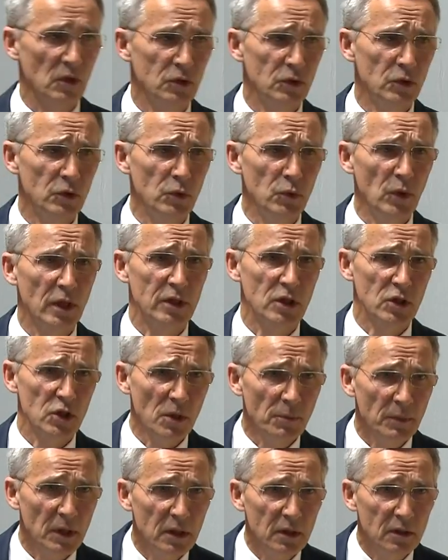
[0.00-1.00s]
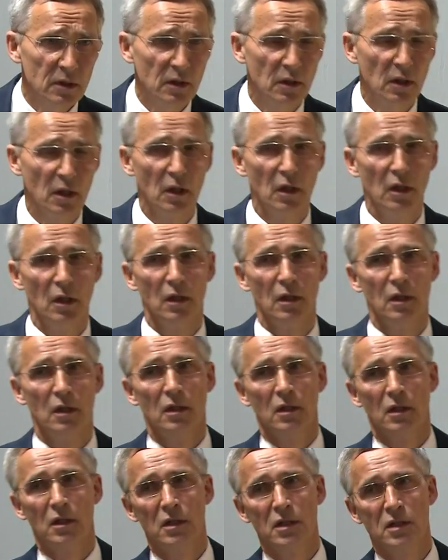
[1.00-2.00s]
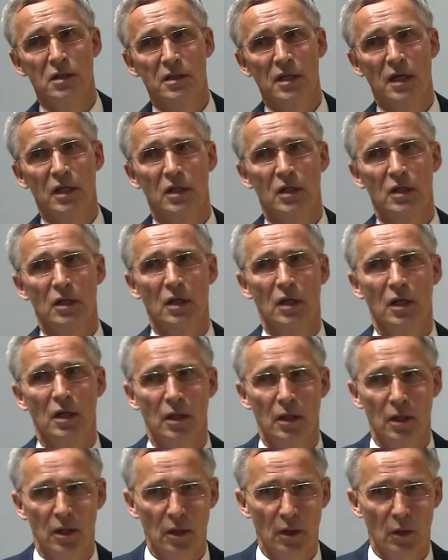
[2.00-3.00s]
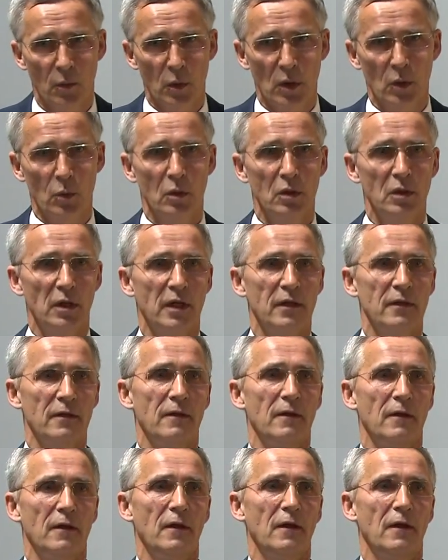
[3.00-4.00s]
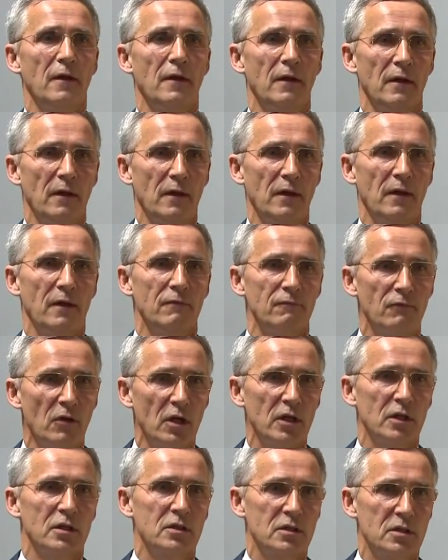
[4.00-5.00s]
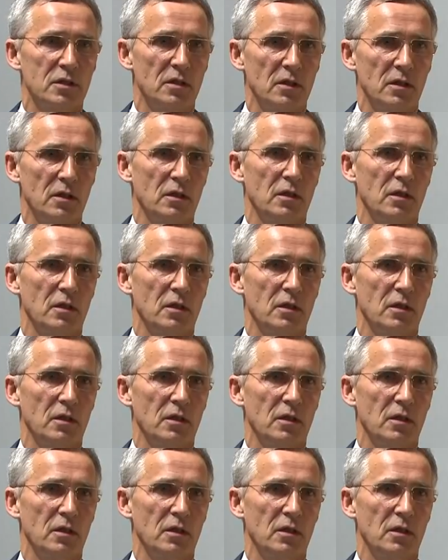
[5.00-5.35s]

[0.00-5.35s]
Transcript: to do at the summit is that we will then invite